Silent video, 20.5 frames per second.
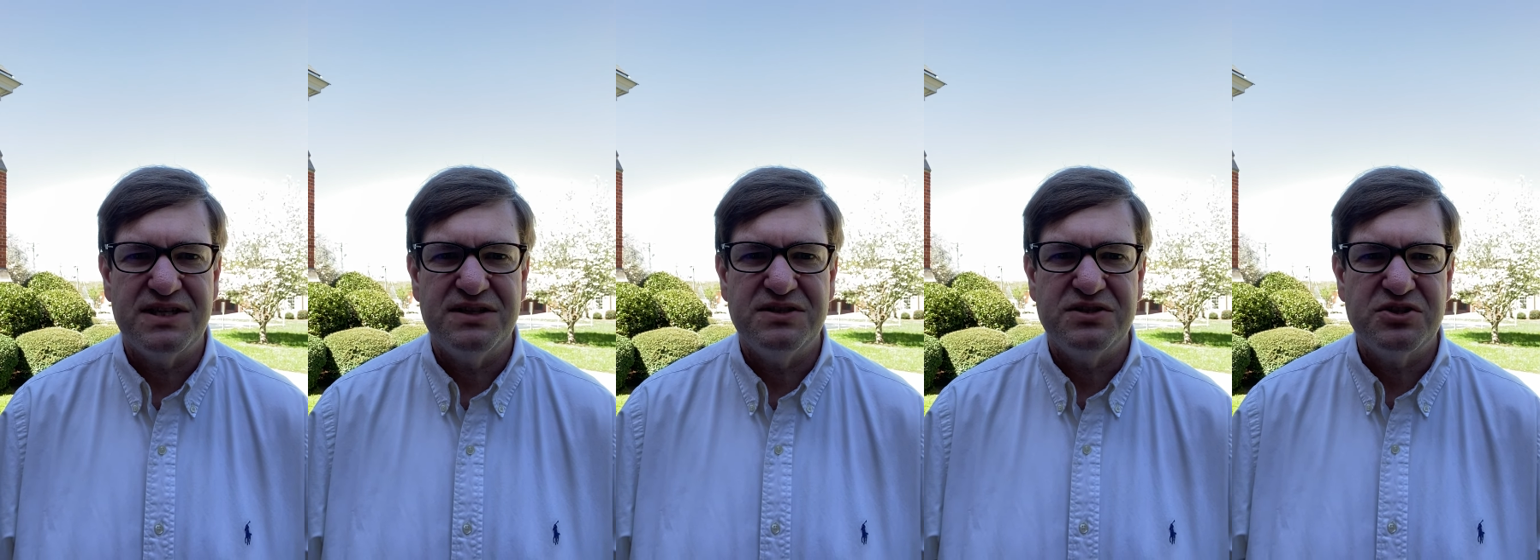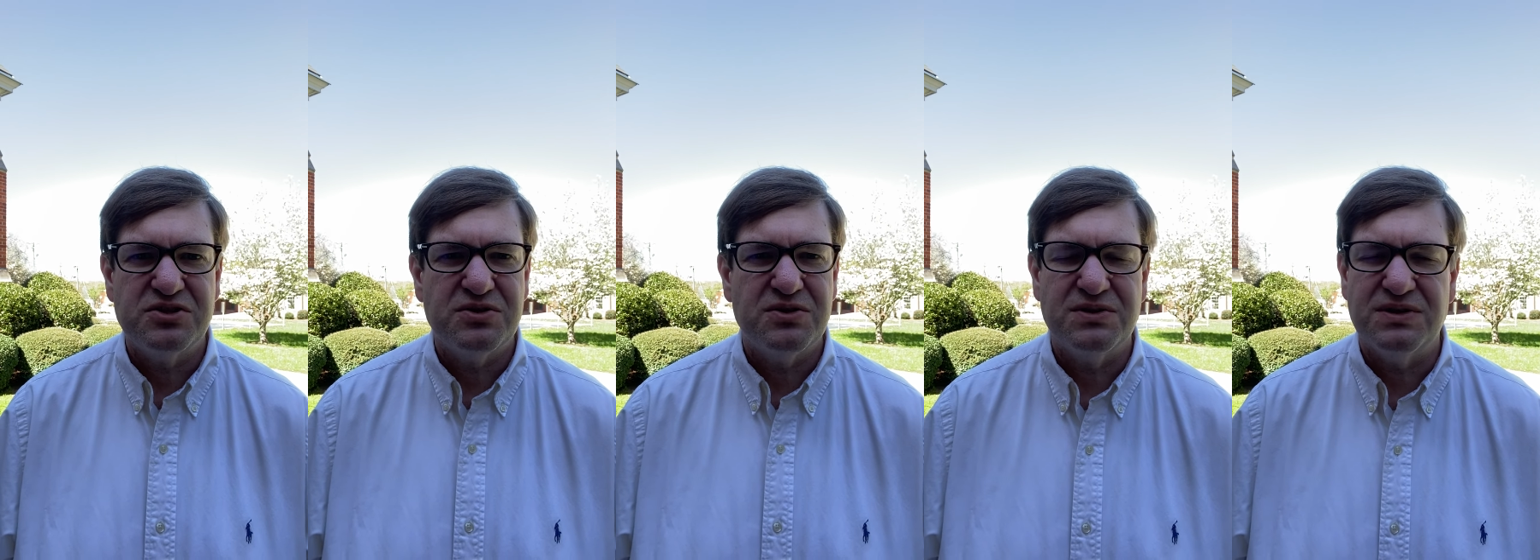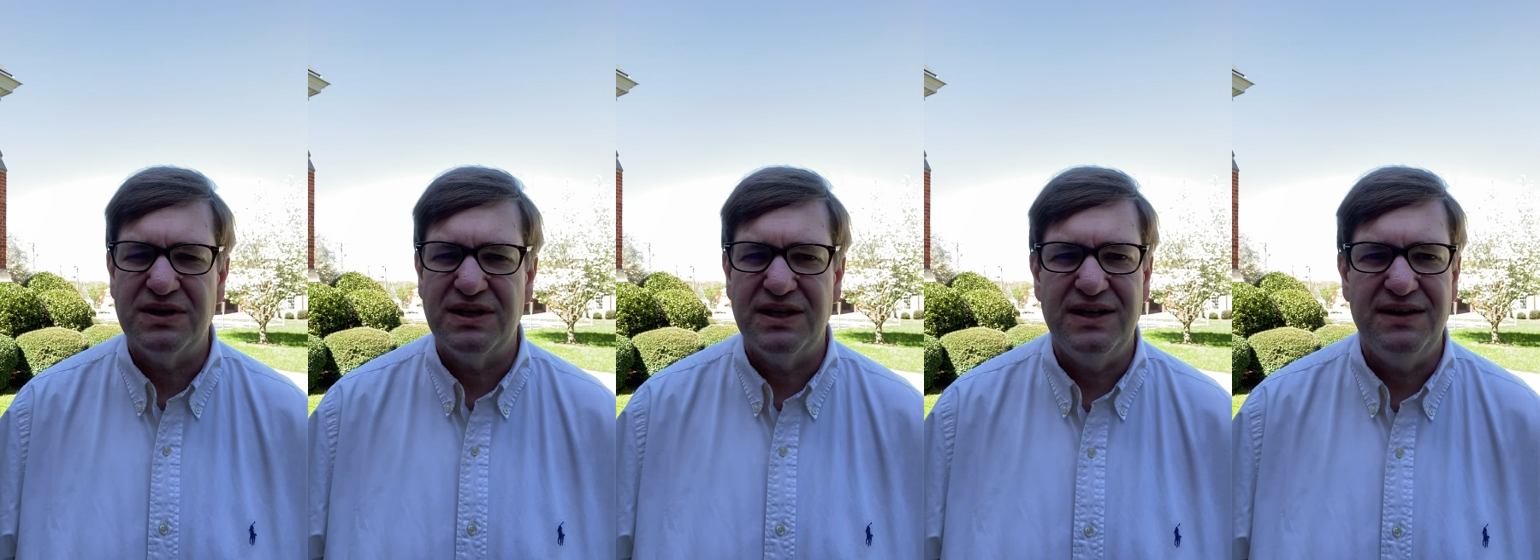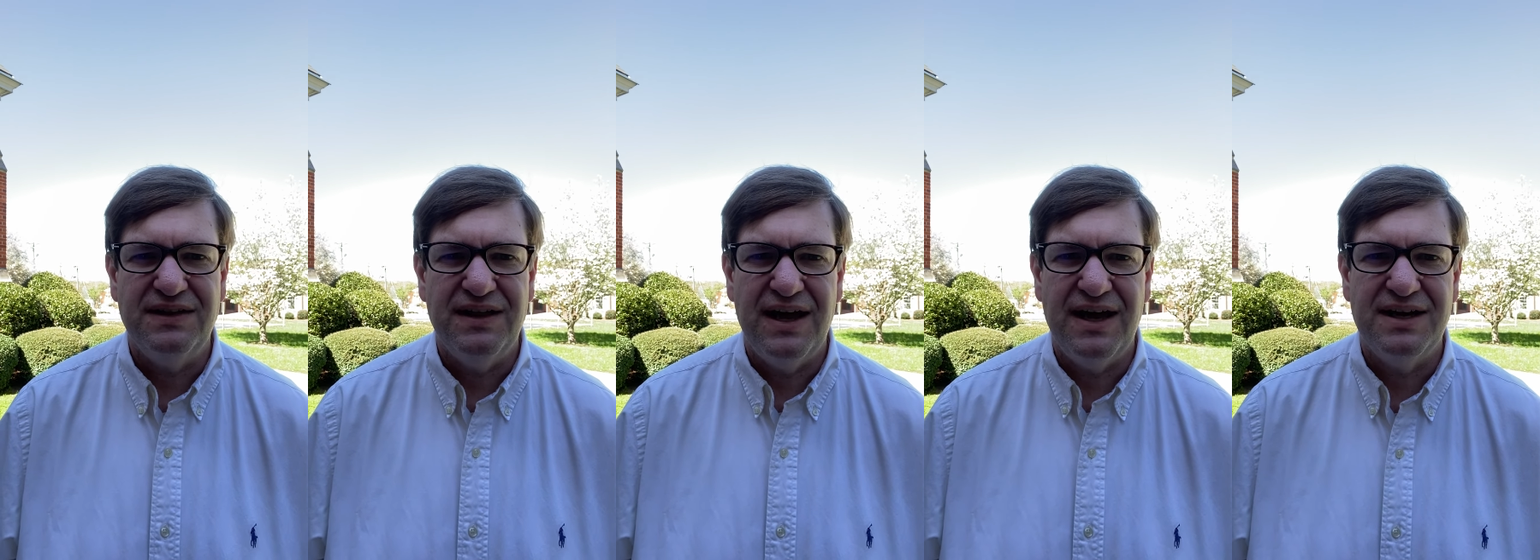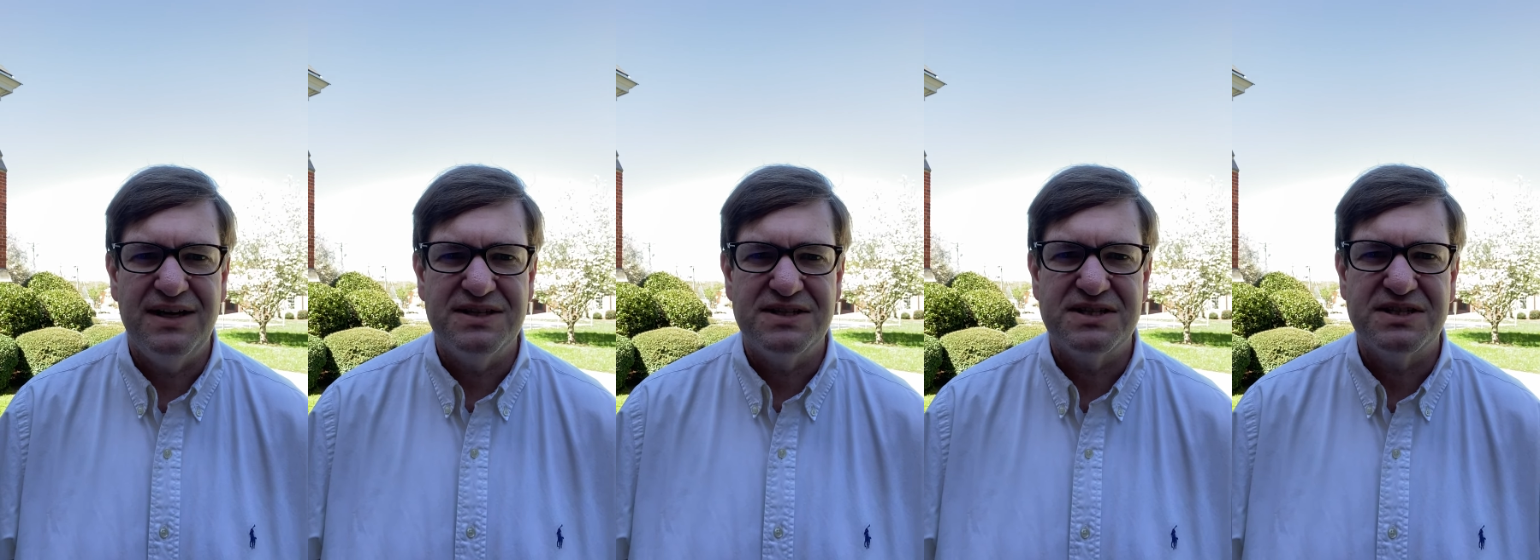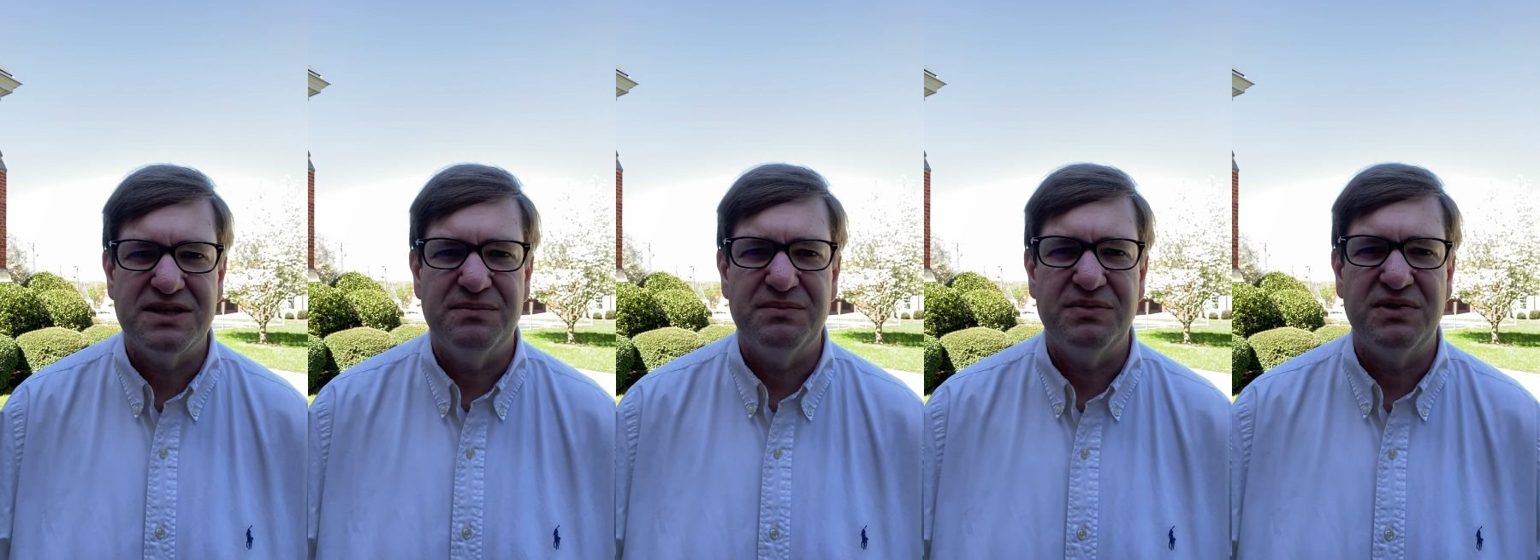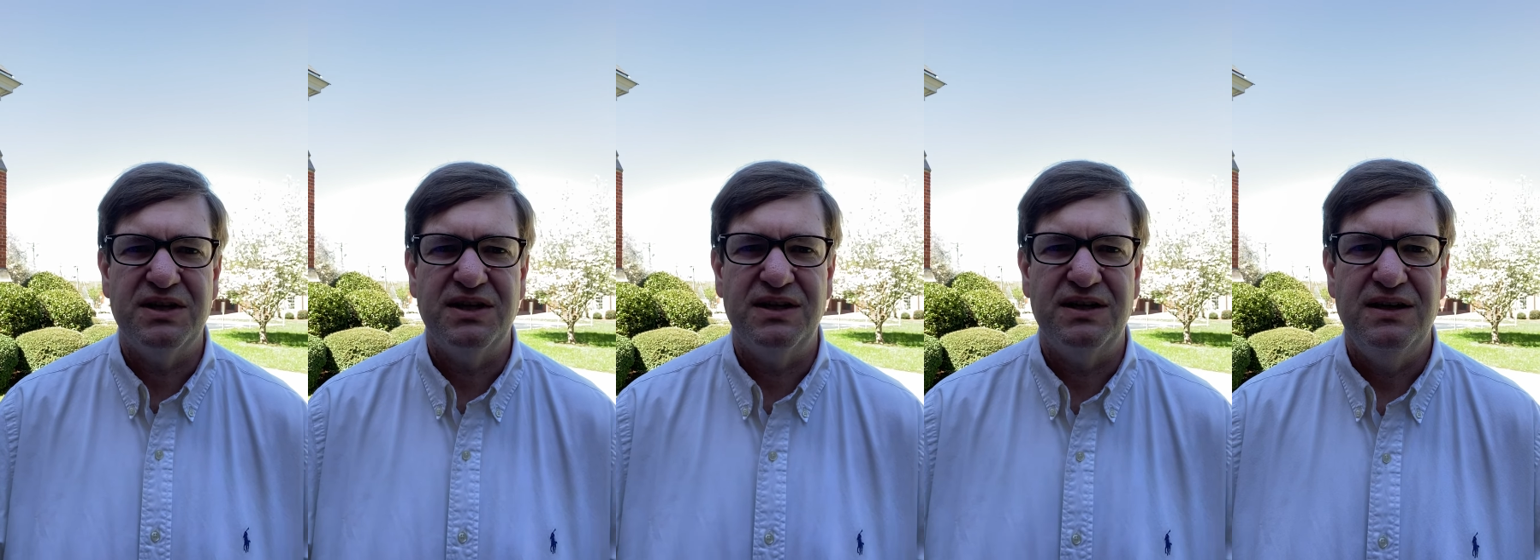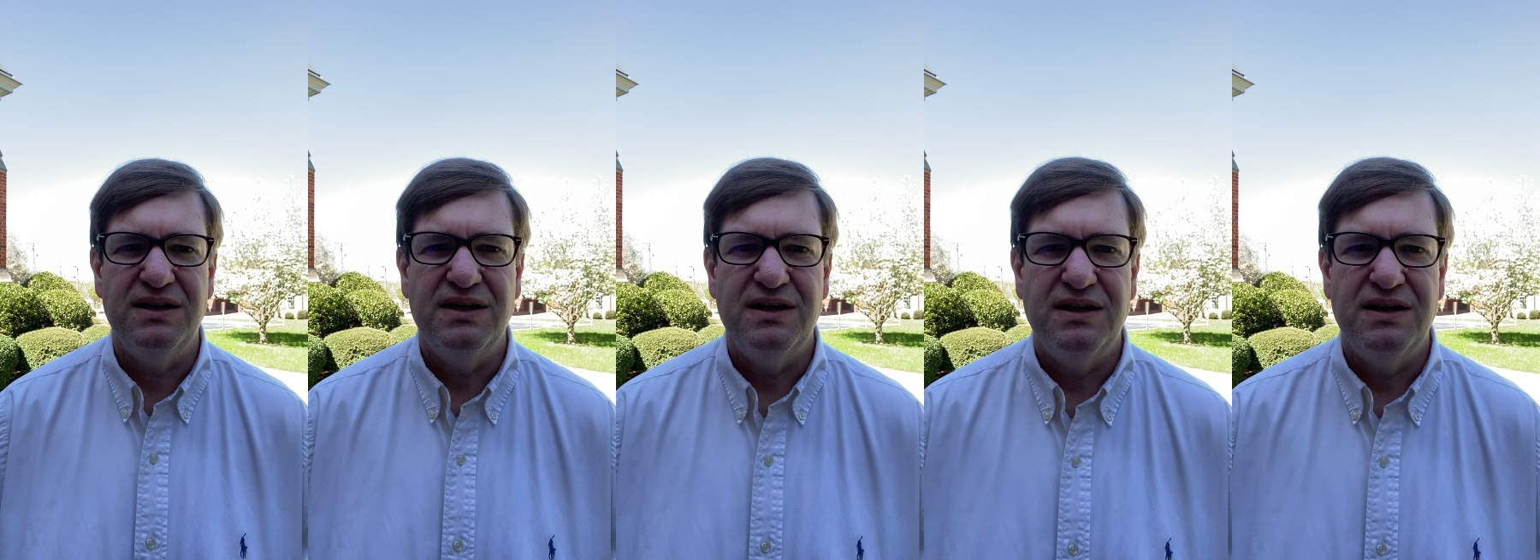and certainly that is something